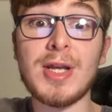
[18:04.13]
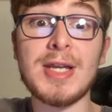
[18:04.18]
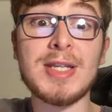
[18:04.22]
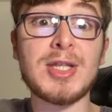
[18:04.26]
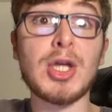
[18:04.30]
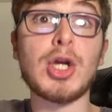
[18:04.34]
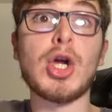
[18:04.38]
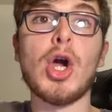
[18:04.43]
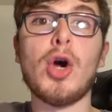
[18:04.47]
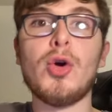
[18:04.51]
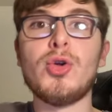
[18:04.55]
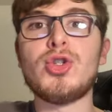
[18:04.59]
is the
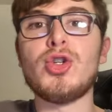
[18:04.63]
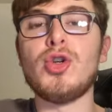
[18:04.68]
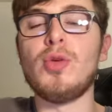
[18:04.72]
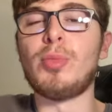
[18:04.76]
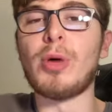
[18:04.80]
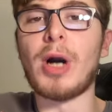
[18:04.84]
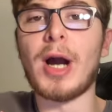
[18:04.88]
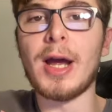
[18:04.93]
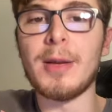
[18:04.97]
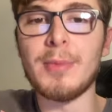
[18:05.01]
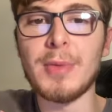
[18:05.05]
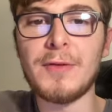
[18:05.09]
go-to
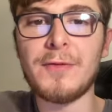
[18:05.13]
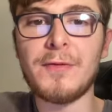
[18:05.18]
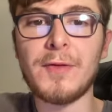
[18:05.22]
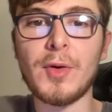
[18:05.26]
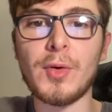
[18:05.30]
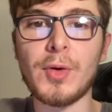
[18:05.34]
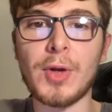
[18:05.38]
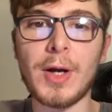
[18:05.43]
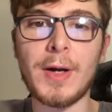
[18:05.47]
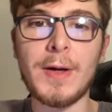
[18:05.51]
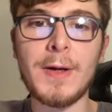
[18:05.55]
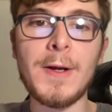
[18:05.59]
Brighton
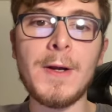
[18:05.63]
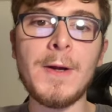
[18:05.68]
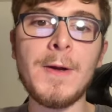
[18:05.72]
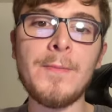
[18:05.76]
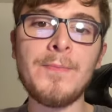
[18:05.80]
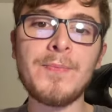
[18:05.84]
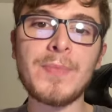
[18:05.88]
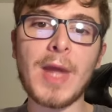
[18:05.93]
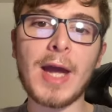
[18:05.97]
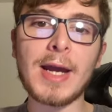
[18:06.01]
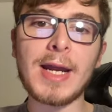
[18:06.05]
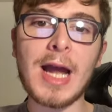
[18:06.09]
midfielder.
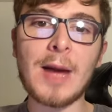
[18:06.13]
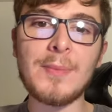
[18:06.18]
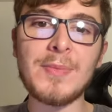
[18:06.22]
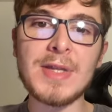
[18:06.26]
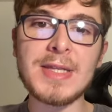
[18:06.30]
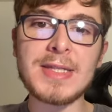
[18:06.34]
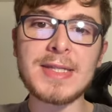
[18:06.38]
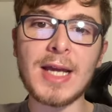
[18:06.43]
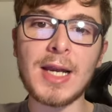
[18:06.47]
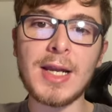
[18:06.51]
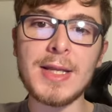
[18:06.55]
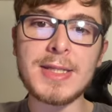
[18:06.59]
I captain
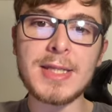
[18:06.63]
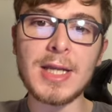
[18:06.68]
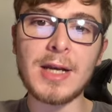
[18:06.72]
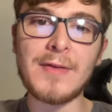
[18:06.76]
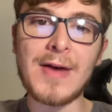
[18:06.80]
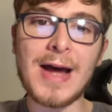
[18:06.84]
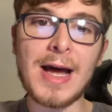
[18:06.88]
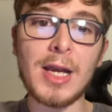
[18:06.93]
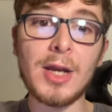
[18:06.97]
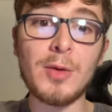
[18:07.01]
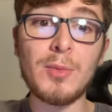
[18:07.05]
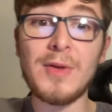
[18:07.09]
Salah instead of
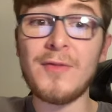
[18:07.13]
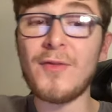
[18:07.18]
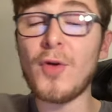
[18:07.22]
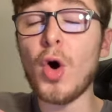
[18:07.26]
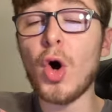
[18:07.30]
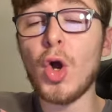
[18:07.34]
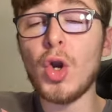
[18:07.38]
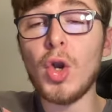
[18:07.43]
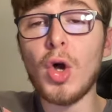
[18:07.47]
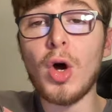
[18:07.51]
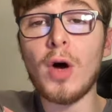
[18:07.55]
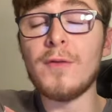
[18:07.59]
Haaland. We've
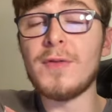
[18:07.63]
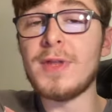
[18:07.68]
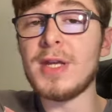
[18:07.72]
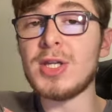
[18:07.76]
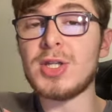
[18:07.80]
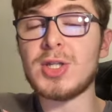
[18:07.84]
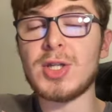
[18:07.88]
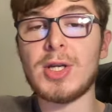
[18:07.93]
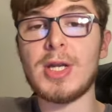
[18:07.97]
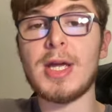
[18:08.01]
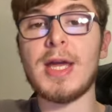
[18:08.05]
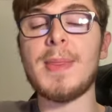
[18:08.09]
got a lot of these
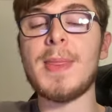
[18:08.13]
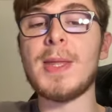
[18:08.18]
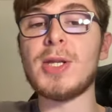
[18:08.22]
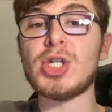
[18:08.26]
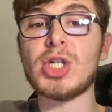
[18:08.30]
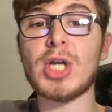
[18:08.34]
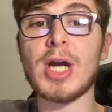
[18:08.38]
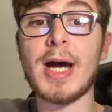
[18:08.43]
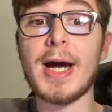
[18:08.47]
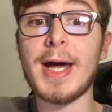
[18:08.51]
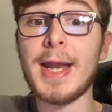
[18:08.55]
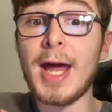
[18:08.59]
today in the
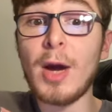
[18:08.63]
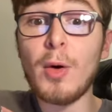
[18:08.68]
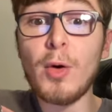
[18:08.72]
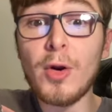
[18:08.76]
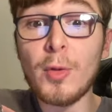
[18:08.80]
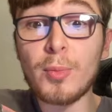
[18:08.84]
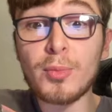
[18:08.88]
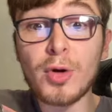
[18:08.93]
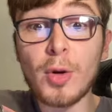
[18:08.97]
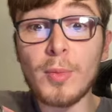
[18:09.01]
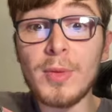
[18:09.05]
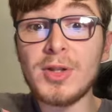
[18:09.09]
chat, and I would
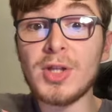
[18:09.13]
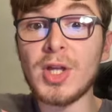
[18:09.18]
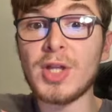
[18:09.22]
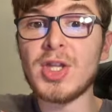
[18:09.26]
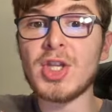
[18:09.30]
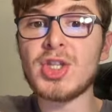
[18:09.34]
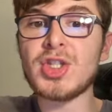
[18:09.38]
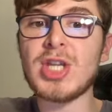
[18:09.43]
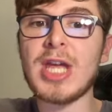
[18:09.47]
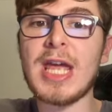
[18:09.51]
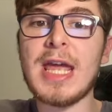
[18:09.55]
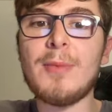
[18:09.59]
have probably done the
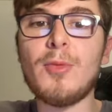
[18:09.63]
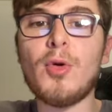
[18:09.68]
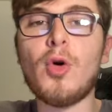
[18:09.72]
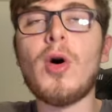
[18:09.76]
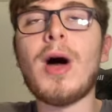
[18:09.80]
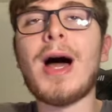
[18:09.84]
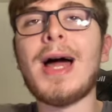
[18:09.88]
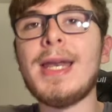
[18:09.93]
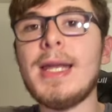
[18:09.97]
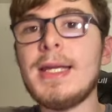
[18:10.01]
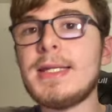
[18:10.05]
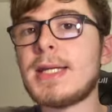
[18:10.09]
same
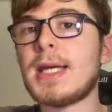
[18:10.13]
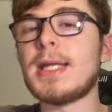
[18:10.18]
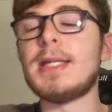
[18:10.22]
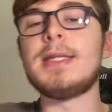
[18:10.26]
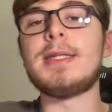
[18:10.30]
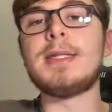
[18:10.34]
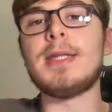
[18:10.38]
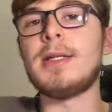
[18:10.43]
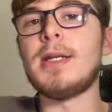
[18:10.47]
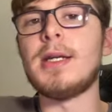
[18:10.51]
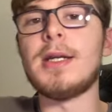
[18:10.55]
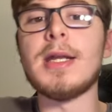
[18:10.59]
or at least
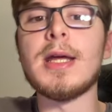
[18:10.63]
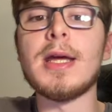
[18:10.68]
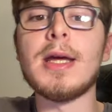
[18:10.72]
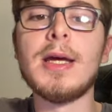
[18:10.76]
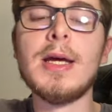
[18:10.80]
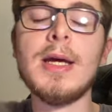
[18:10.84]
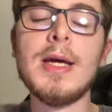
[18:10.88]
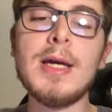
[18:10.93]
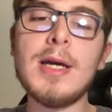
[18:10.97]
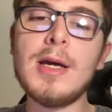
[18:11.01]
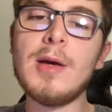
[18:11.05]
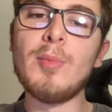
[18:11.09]
considered it.
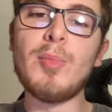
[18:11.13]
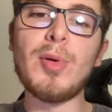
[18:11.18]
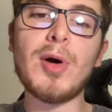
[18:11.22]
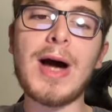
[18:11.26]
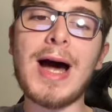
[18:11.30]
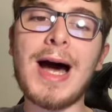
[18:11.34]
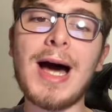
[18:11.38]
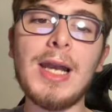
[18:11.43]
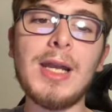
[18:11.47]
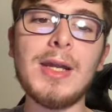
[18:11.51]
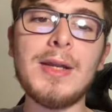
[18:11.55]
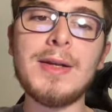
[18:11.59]
But
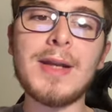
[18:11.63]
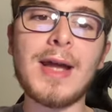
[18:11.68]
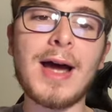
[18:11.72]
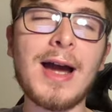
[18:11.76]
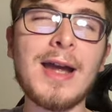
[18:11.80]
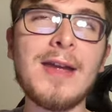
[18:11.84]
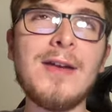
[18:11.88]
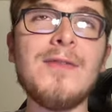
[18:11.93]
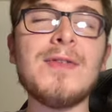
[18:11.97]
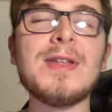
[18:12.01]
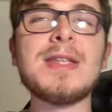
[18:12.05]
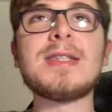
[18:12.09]
Haaland, I
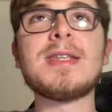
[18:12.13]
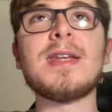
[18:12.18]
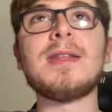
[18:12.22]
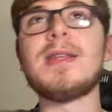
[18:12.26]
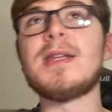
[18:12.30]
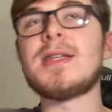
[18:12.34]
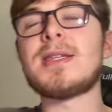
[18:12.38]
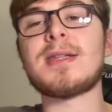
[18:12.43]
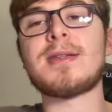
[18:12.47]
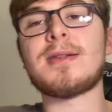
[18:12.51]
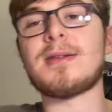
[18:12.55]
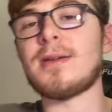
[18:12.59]
even said
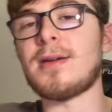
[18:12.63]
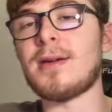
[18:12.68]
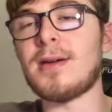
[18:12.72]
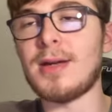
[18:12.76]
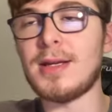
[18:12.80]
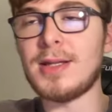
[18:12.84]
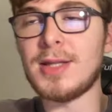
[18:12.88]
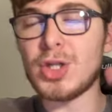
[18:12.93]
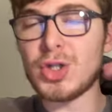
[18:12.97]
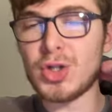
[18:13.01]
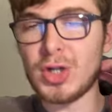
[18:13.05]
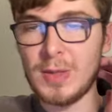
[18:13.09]
this
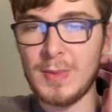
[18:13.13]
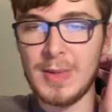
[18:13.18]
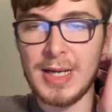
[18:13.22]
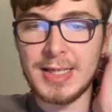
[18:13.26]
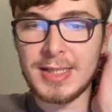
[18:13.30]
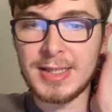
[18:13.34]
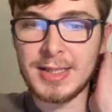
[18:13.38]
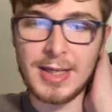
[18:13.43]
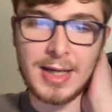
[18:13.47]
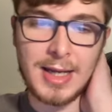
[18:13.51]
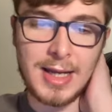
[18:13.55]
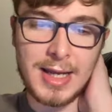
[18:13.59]
in the stream
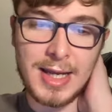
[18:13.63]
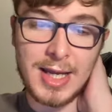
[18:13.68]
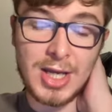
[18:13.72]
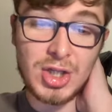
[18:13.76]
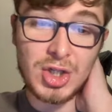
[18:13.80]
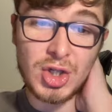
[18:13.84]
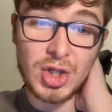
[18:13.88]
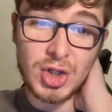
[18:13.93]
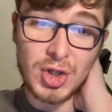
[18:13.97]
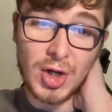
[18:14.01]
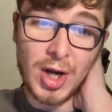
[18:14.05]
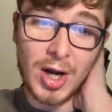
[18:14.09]
yesterday, it's
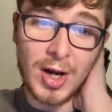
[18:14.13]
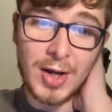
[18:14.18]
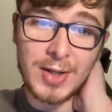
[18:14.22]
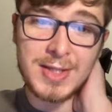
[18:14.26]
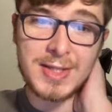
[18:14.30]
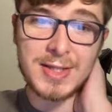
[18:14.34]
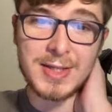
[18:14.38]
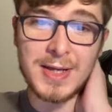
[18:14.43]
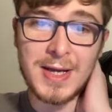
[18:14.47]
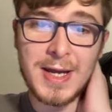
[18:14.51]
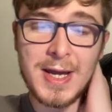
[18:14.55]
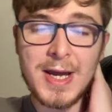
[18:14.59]
just hard
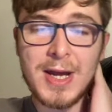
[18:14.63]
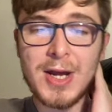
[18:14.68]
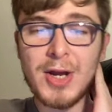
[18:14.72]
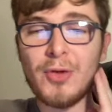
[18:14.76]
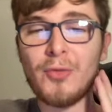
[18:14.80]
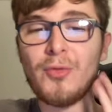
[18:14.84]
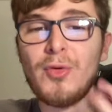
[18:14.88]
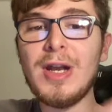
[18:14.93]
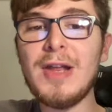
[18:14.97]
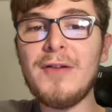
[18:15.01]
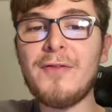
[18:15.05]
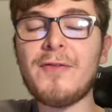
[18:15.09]
to
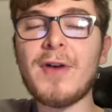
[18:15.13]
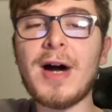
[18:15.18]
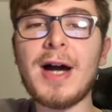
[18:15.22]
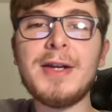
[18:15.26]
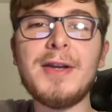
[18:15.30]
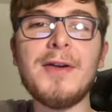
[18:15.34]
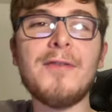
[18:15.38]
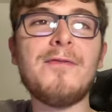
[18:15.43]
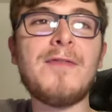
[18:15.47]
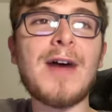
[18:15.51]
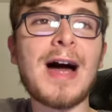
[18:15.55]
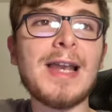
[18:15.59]
really find
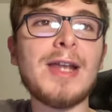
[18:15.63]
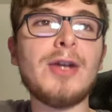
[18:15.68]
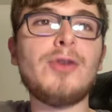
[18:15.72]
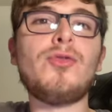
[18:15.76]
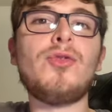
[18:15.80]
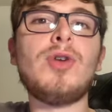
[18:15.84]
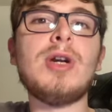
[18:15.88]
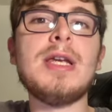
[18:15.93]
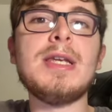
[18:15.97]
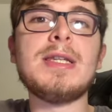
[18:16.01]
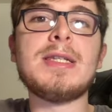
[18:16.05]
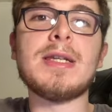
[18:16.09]
a valid
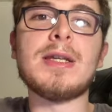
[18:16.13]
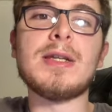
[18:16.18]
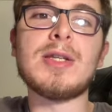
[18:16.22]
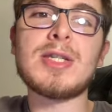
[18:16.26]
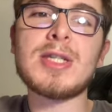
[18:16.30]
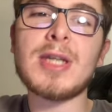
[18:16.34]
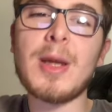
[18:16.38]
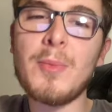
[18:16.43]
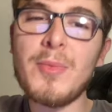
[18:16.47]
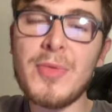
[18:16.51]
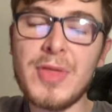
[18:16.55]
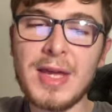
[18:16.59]
reason,
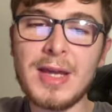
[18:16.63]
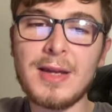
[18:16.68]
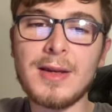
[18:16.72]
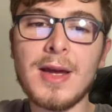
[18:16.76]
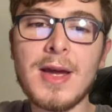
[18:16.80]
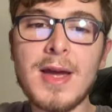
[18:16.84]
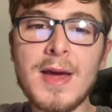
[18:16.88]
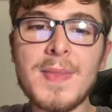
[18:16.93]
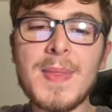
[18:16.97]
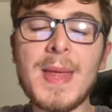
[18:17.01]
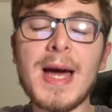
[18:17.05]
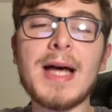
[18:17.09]
something
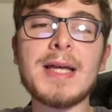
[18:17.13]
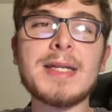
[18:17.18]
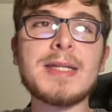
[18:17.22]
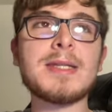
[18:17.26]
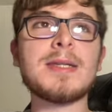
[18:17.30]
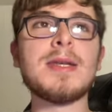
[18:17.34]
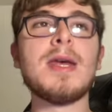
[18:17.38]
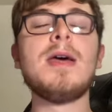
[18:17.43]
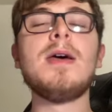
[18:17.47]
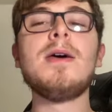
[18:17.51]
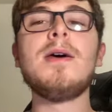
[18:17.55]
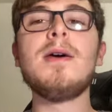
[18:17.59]
that's,